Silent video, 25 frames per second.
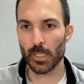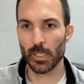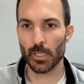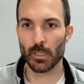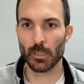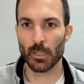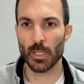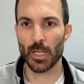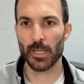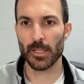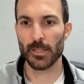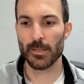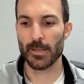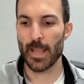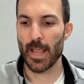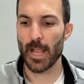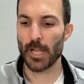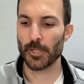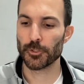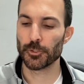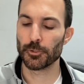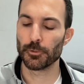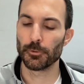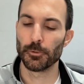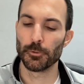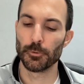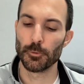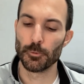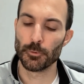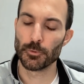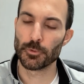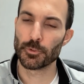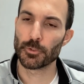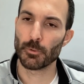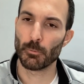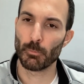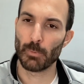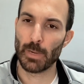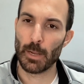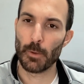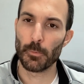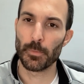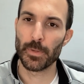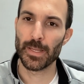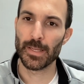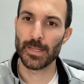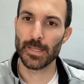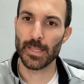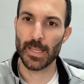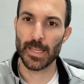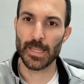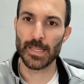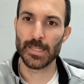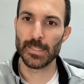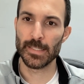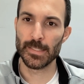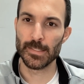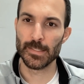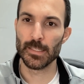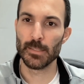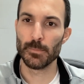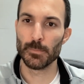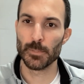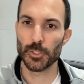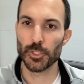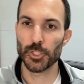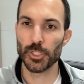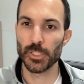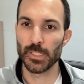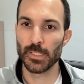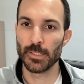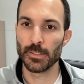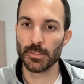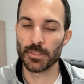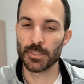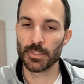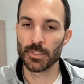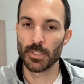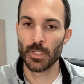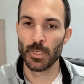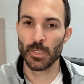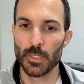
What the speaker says: a lot of national news surrounding AED machines.